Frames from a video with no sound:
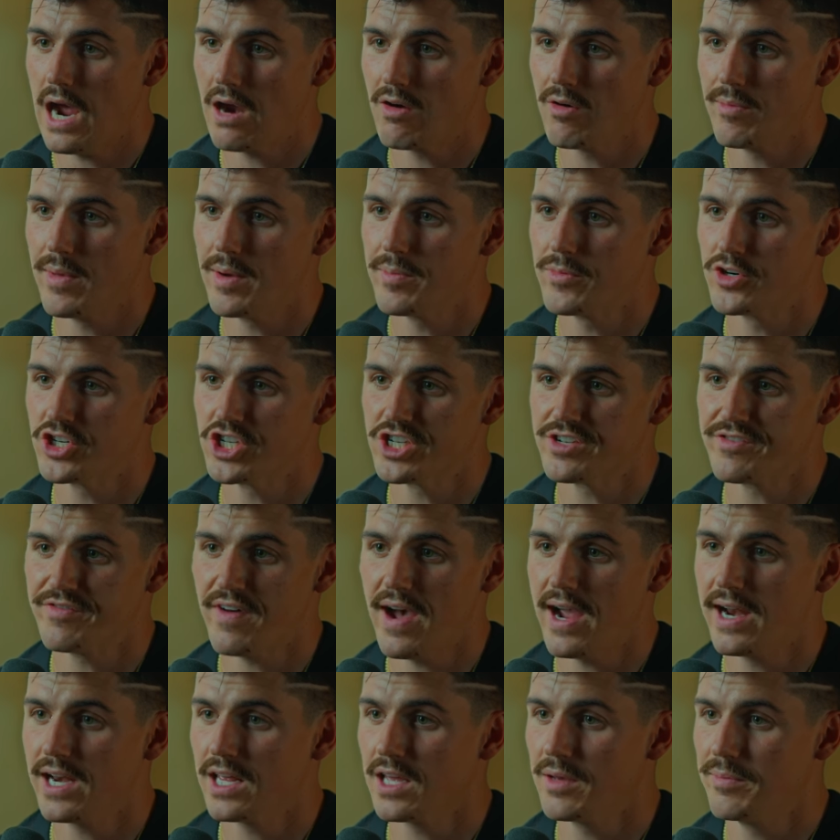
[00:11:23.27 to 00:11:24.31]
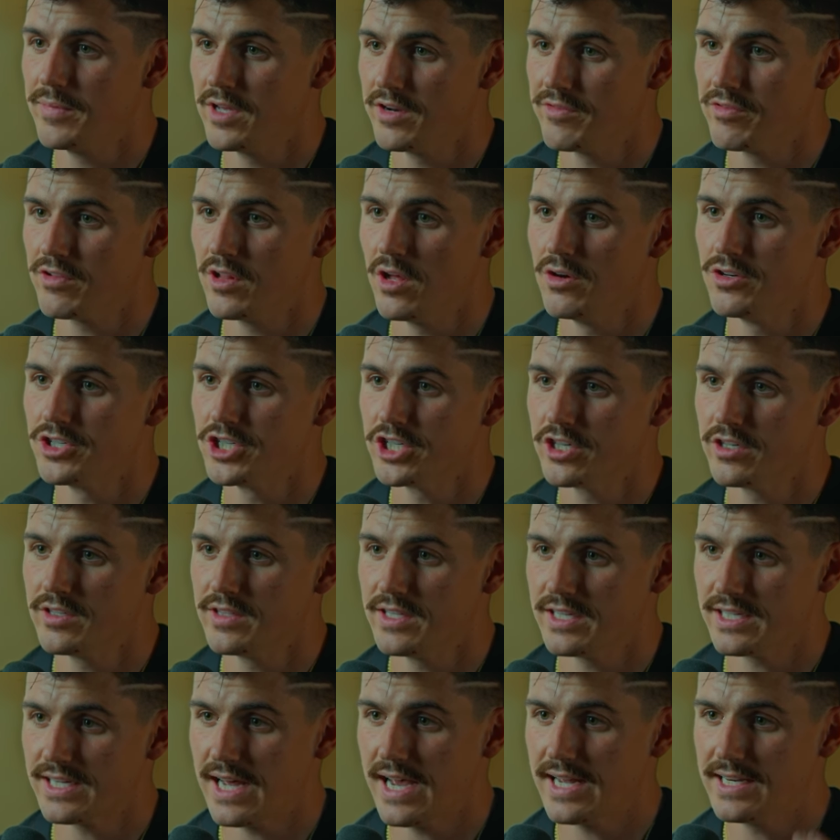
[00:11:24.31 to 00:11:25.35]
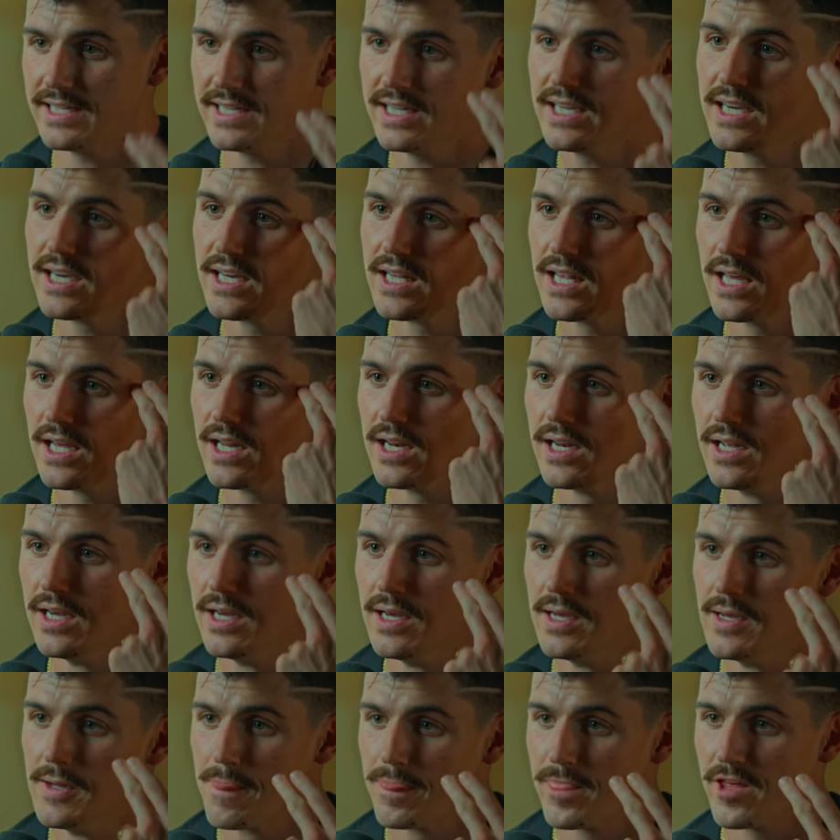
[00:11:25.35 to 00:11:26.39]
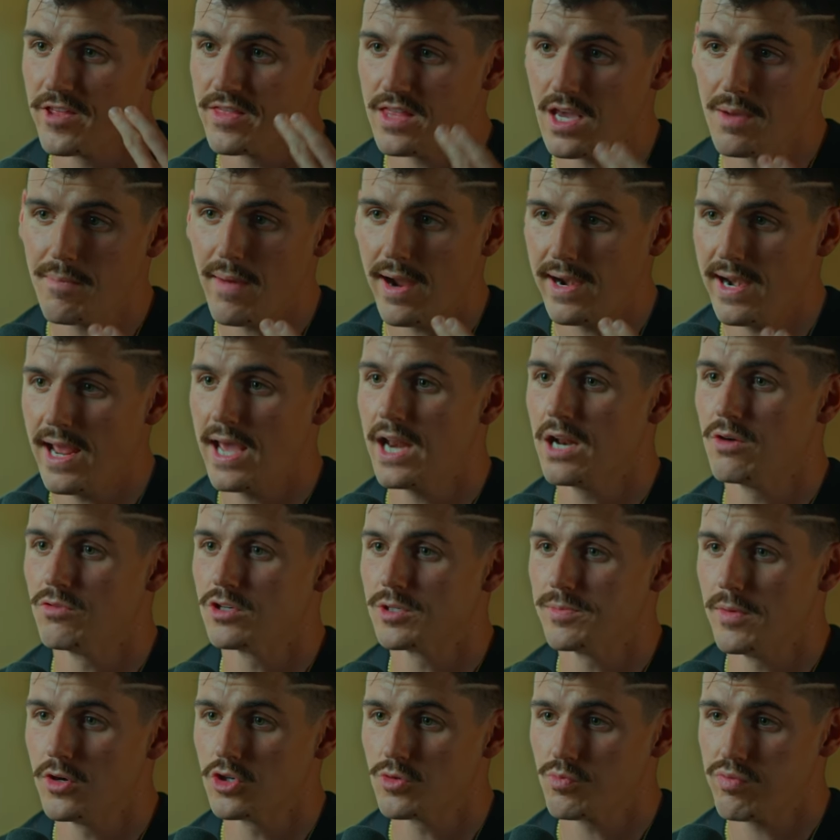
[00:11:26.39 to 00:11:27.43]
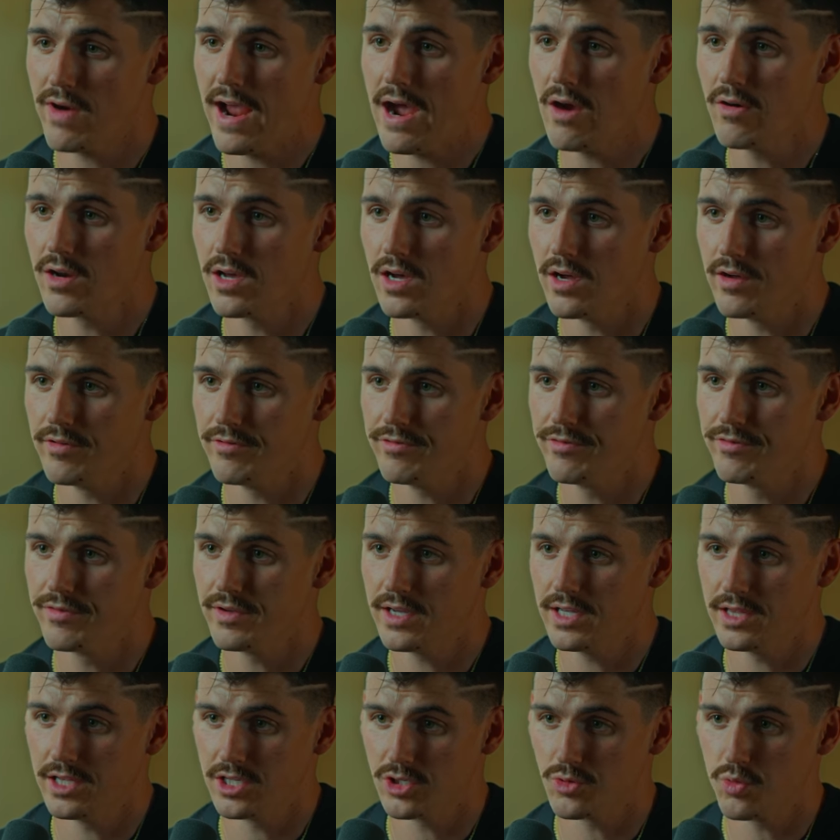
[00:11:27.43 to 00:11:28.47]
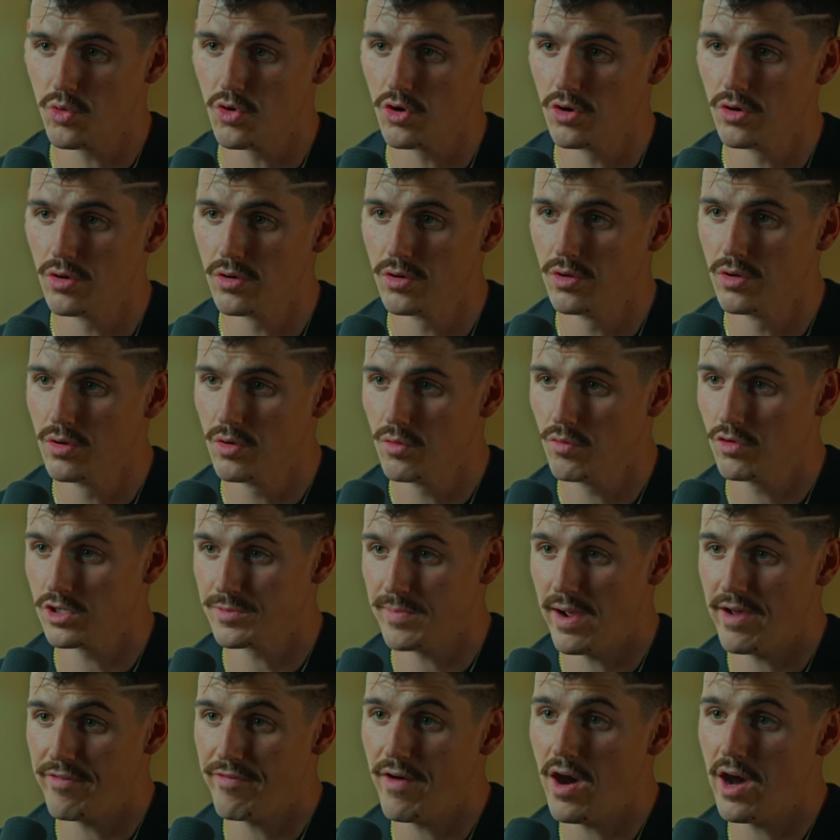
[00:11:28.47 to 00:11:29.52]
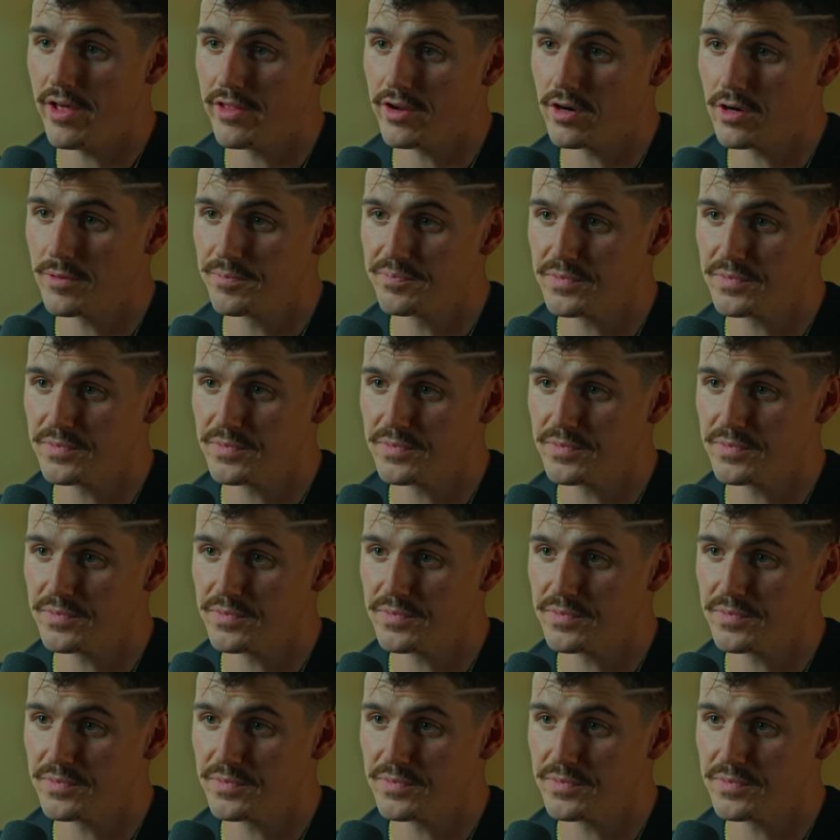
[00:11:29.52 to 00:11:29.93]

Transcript: I remember just finding a bit of closure in this idea that the thing my Nana was most proud of in this world was my father